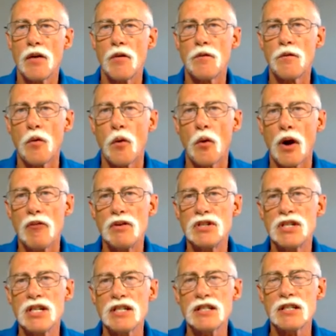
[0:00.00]
for a
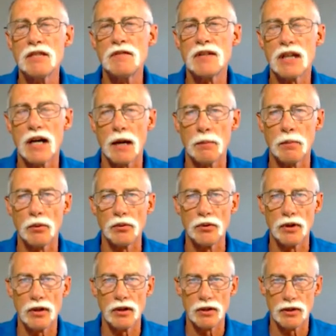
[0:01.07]
resistive coupled
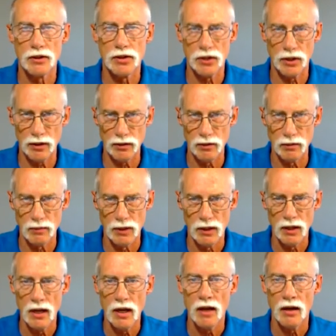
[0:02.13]
tube,
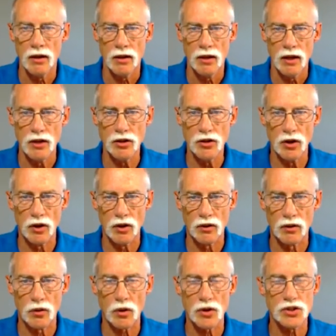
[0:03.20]
you, of
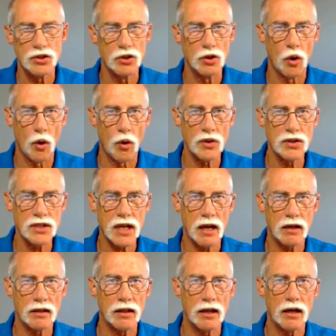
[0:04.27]
course, you always
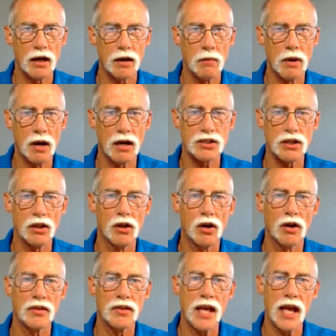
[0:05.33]
calculate harmonics along
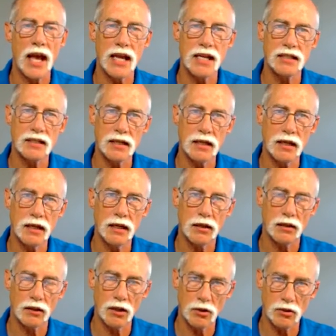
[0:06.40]
the A C
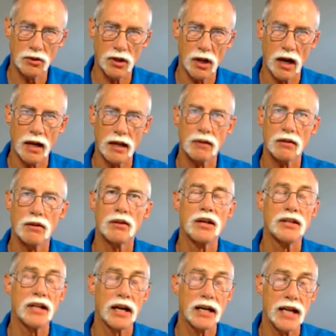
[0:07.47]
load line, the
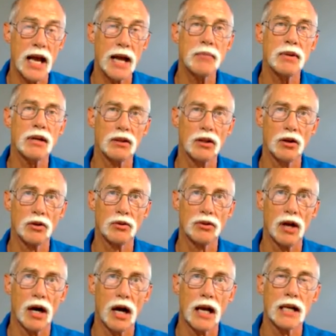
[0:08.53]
dynamic load
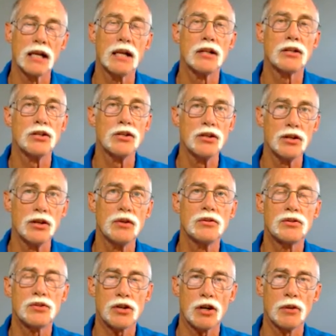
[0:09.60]
line, to use
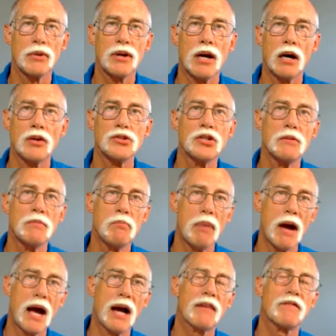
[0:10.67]
terminology
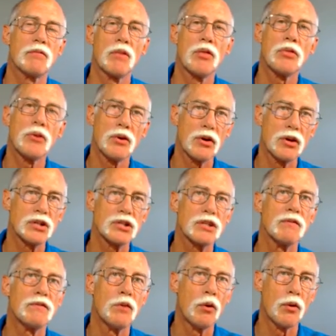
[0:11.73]
back from the thirties and
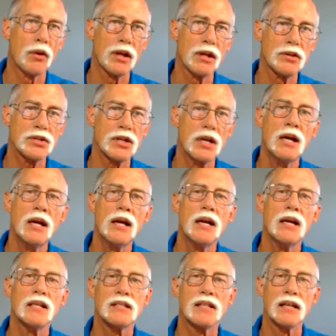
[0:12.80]
forties, is
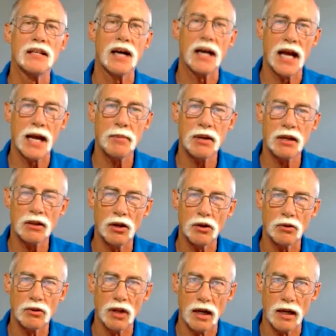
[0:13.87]
the dynamic load
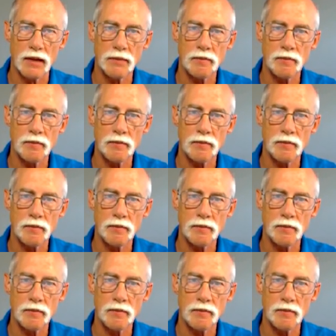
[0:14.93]
line.